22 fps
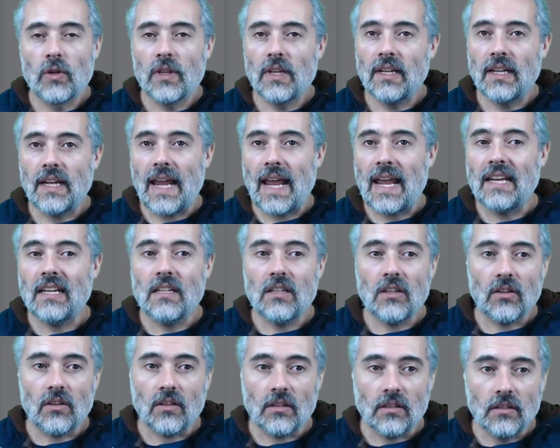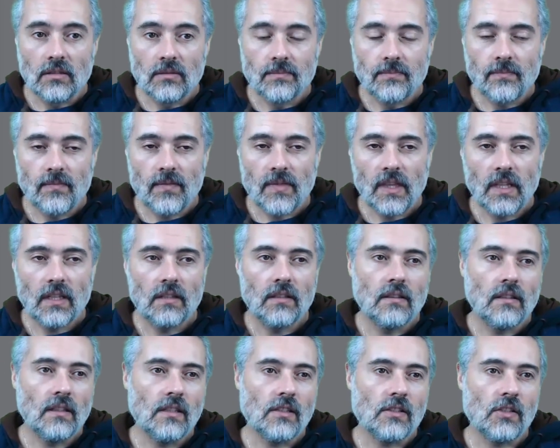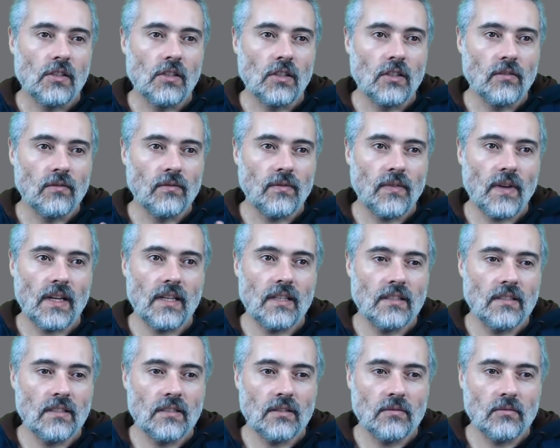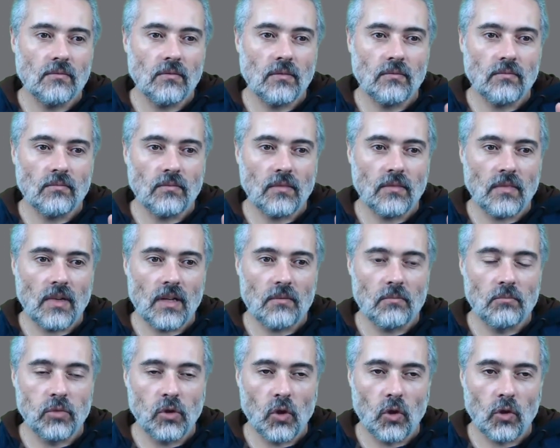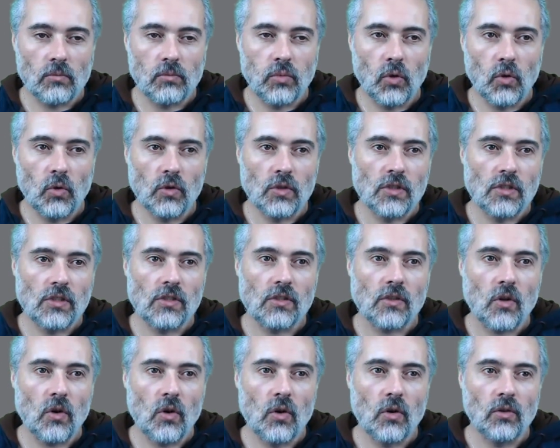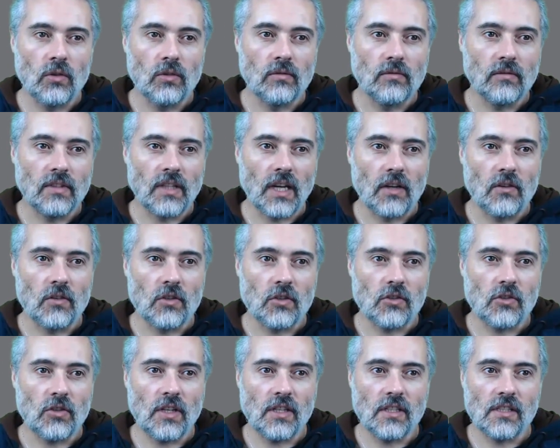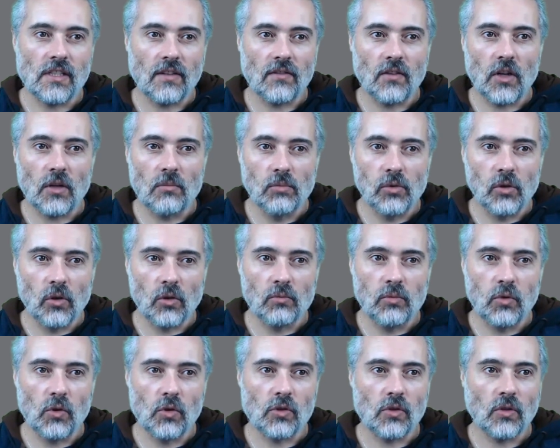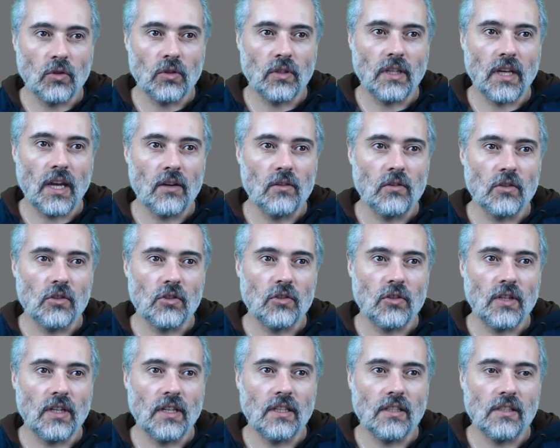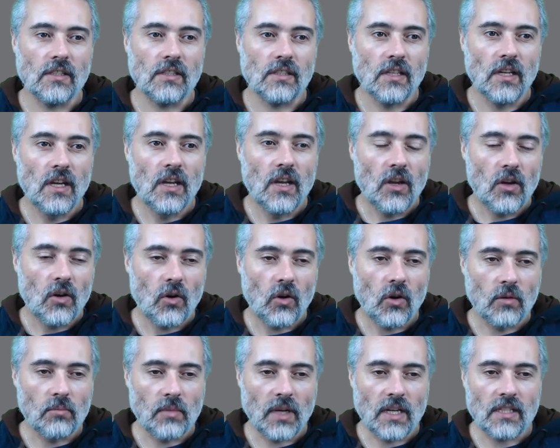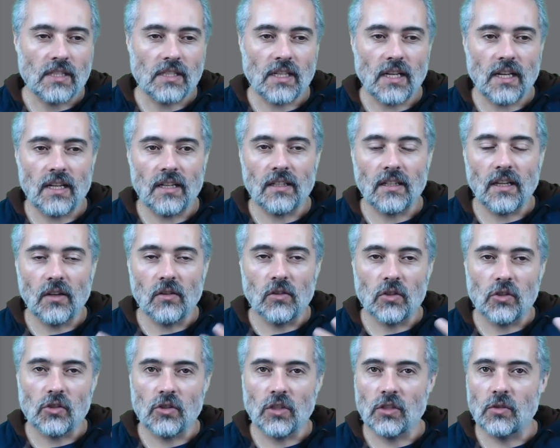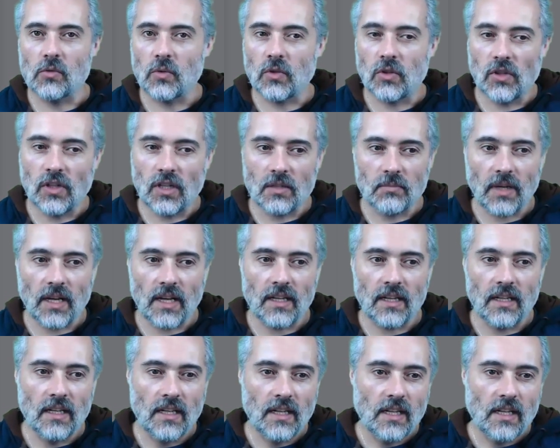than any other. Right, so you can find blog posts on counterstrings. I've got a blog post on counterstrings on my site. Counterstrings were created by